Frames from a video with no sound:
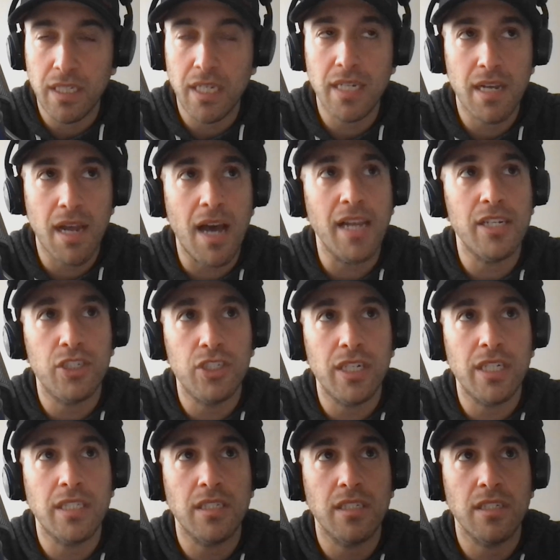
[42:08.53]
to not
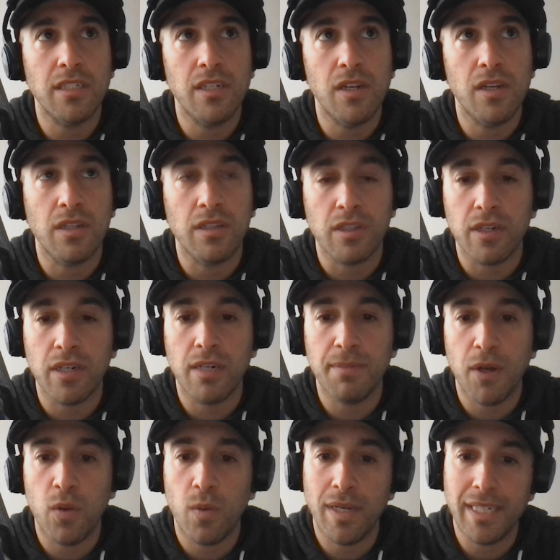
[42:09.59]
just learn
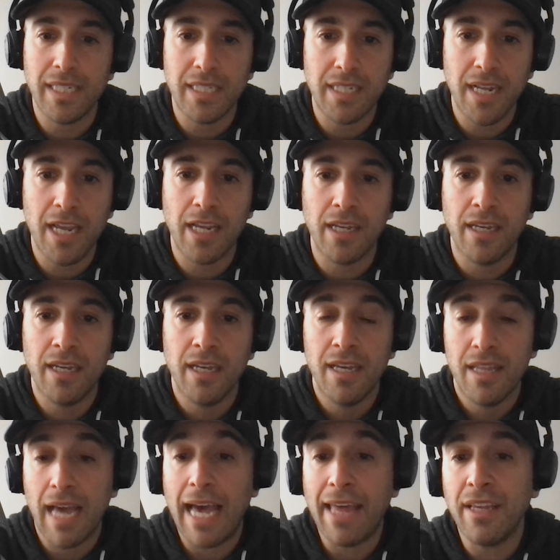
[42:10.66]
about what he's saying.
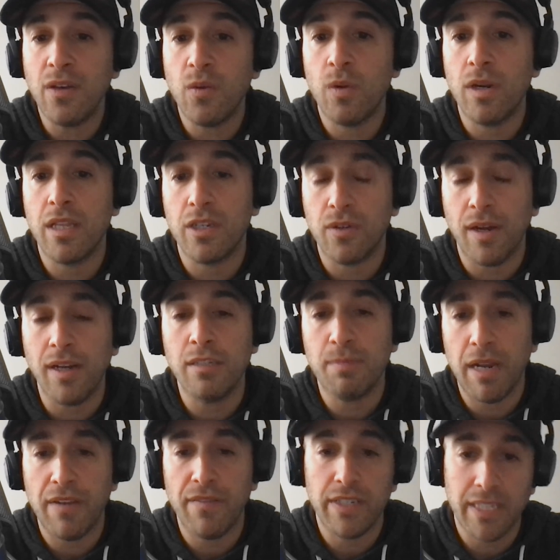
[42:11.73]
I think one of the greatest
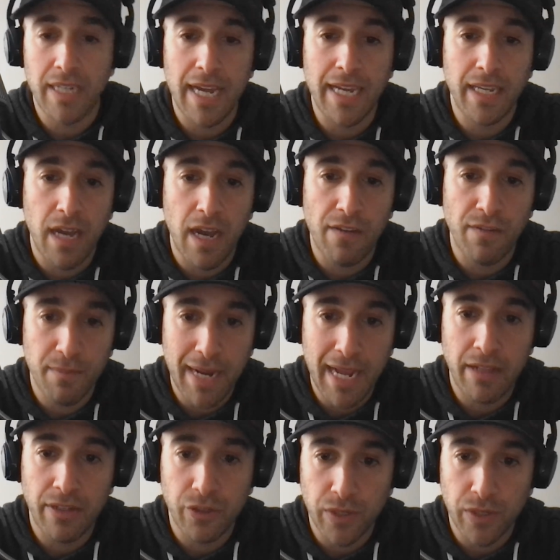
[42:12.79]
benefits I got from Alan's